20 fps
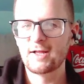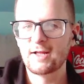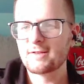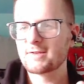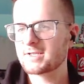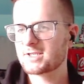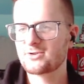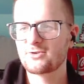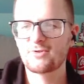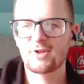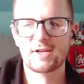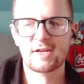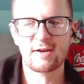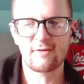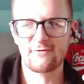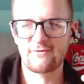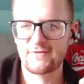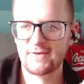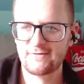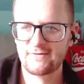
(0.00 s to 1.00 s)
Let's do like a
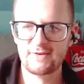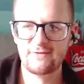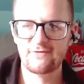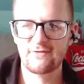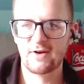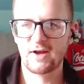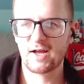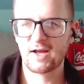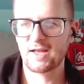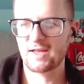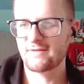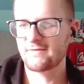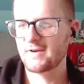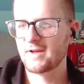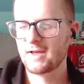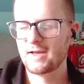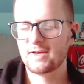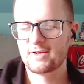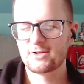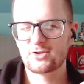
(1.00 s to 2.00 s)
55
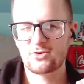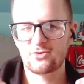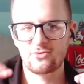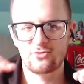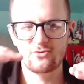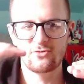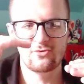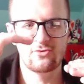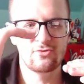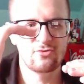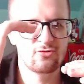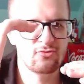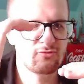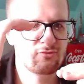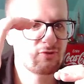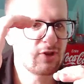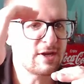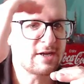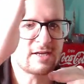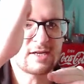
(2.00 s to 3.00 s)
to
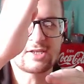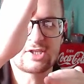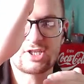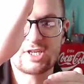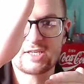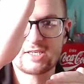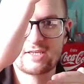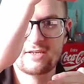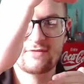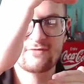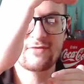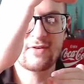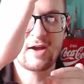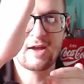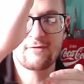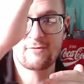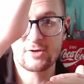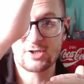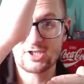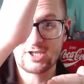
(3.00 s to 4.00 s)
like a
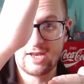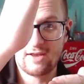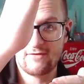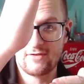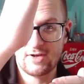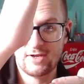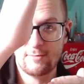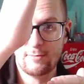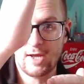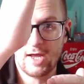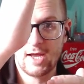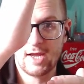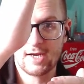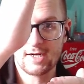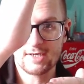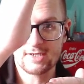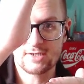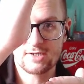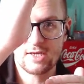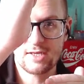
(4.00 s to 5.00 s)
65 or 70
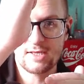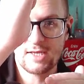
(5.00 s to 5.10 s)
max, and